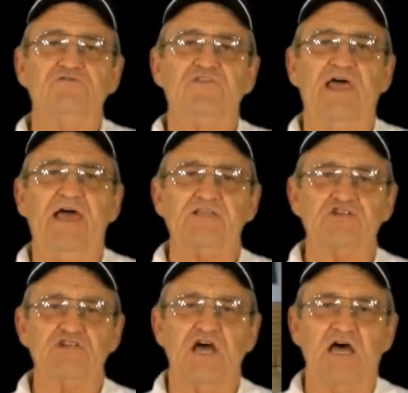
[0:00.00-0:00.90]
flat
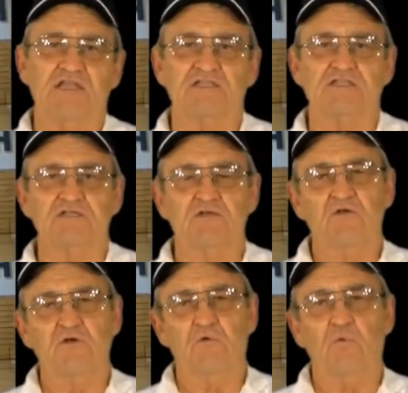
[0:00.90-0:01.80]
shots,
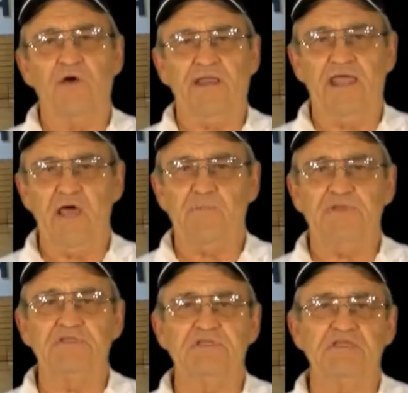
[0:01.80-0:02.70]
what
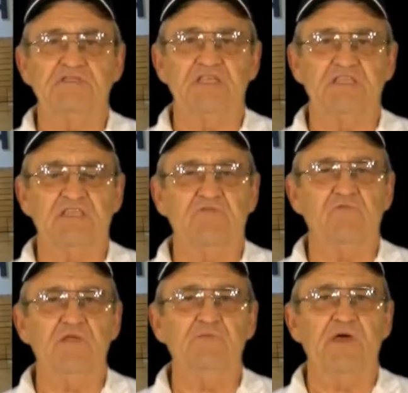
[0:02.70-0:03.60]
happens is that the
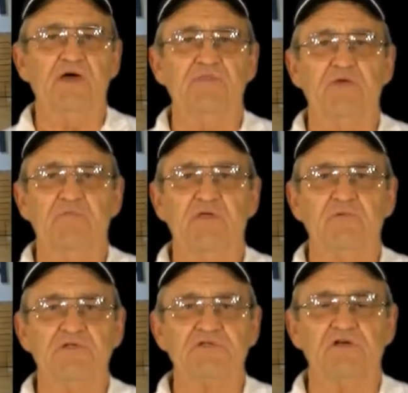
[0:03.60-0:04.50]
rebound that may
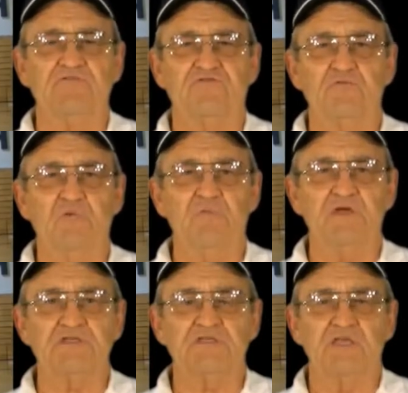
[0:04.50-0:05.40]
result from a
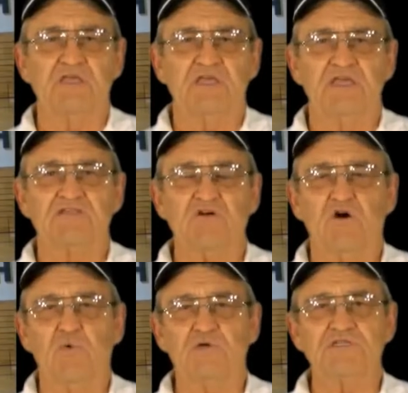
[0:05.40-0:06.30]
miss is
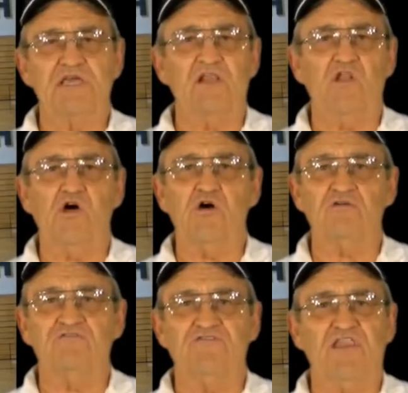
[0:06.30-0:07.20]
always a
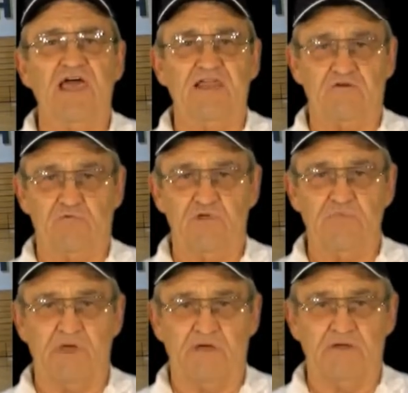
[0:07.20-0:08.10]
long, flat
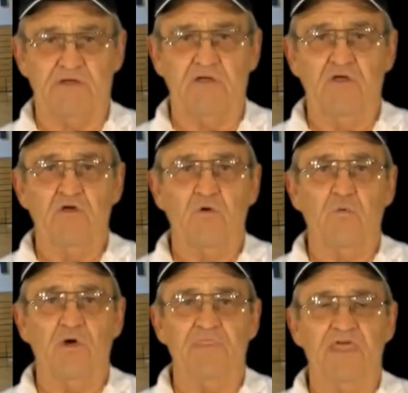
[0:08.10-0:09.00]
rebound.
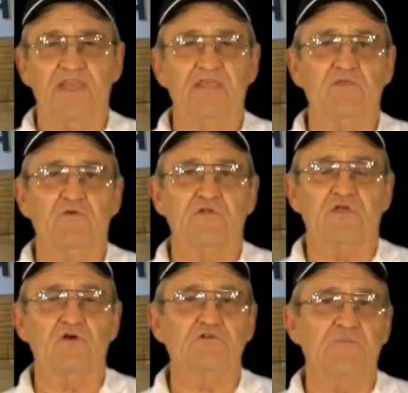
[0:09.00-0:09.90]
one that either
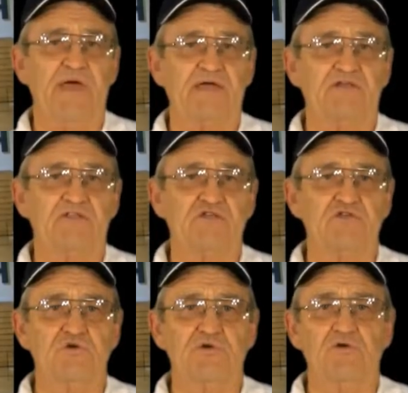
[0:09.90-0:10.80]
goes back to the
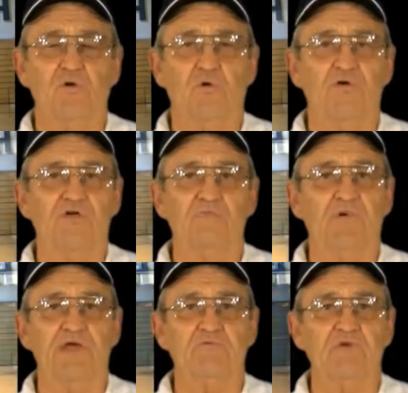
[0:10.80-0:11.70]
shooter or it
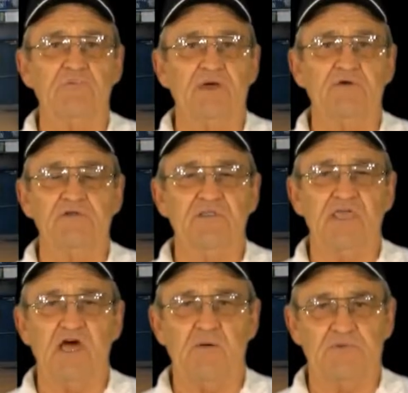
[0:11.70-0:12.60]
might rebound in
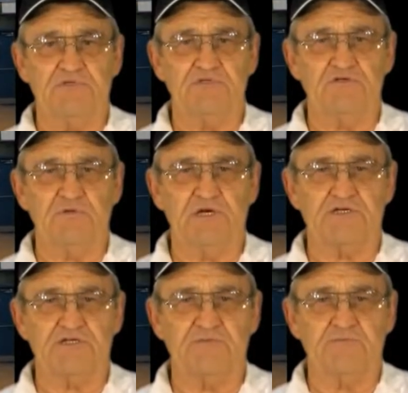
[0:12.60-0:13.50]
the opposite
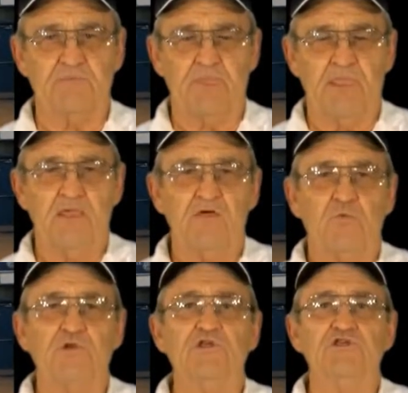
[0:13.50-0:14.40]
direction.
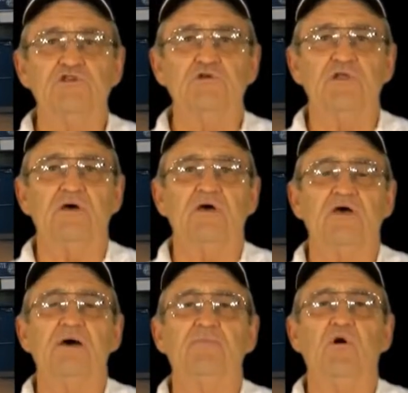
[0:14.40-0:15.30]
When you shoot
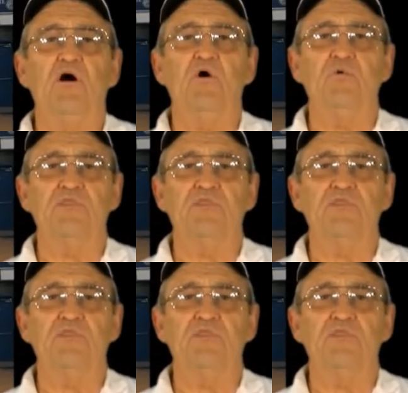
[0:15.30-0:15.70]
a ball